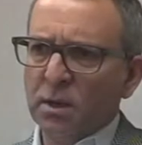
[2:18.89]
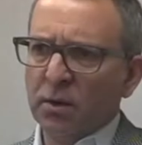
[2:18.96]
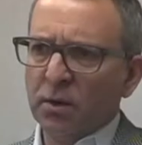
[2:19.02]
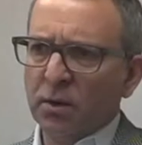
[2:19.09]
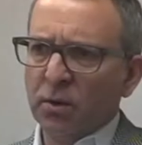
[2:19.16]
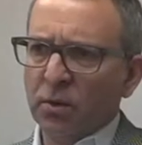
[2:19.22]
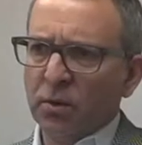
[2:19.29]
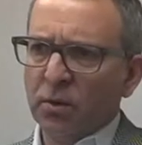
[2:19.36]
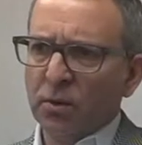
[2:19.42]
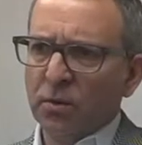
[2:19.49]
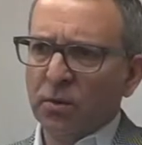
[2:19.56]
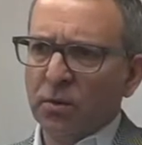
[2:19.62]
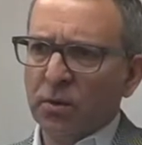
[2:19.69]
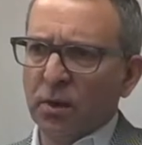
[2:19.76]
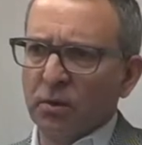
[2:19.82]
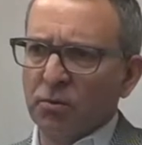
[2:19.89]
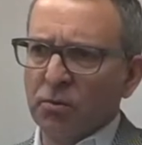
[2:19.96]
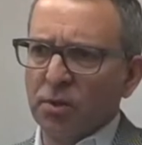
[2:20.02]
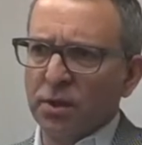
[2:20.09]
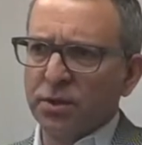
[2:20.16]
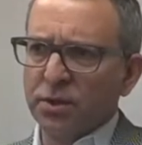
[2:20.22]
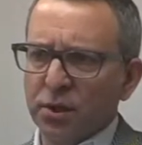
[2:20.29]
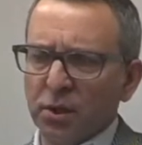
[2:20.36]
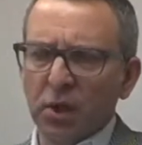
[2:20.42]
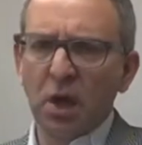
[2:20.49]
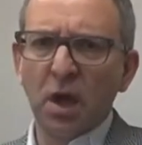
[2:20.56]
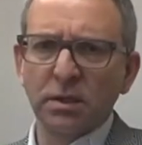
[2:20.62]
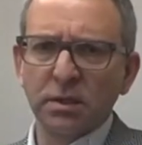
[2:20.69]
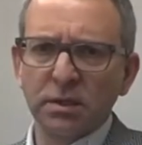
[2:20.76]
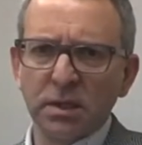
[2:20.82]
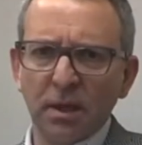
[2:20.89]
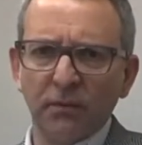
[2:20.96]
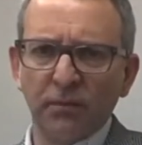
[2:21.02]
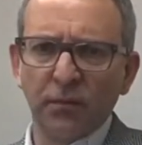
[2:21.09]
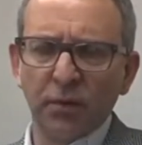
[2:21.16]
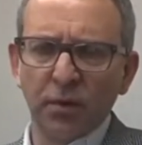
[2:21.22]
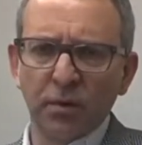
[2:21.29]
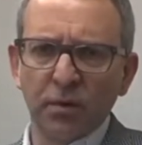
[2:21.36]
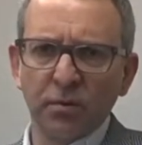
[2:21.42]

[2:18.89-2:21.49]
know, the original concept for